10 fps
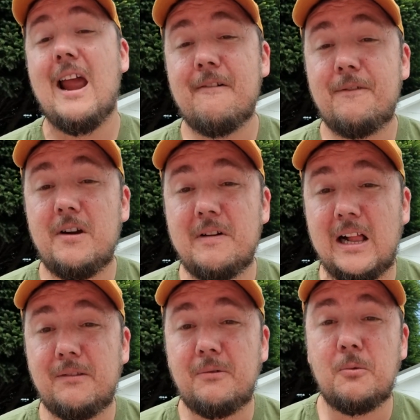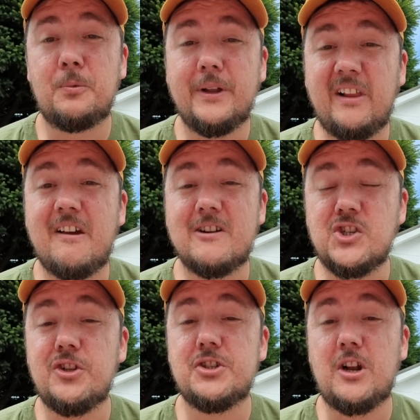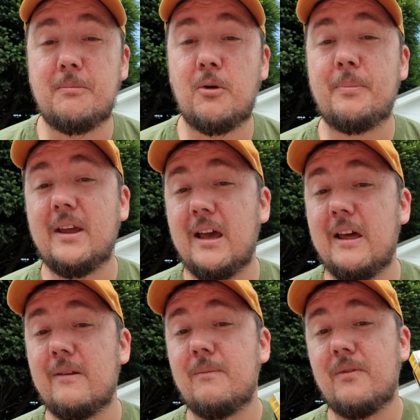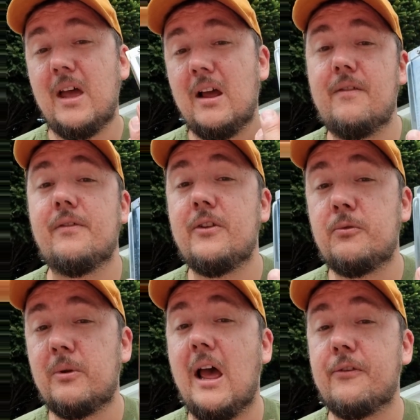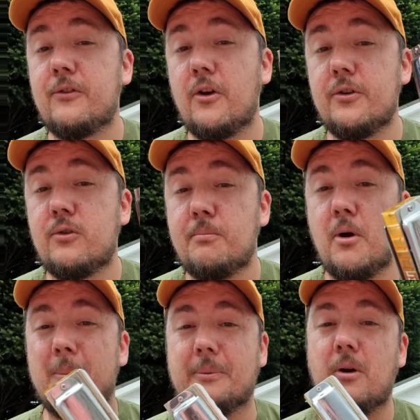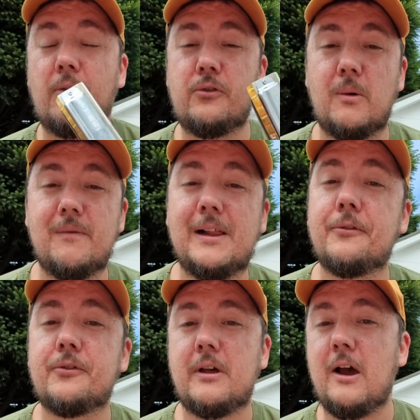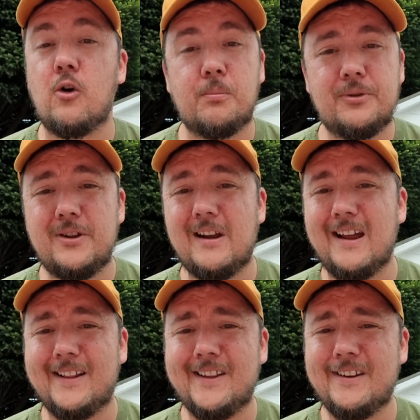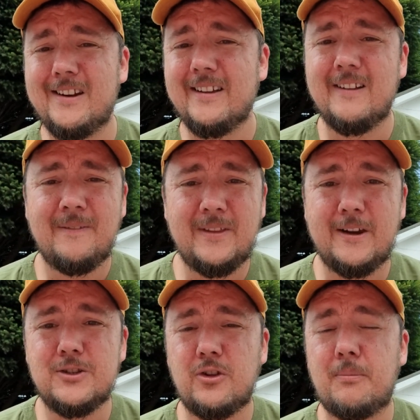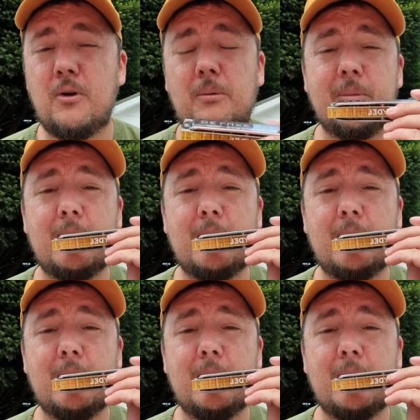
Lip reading: Every valve will eventually start popping, and this one has started to pop on some valves. I open it, I clean it, and it's not a problem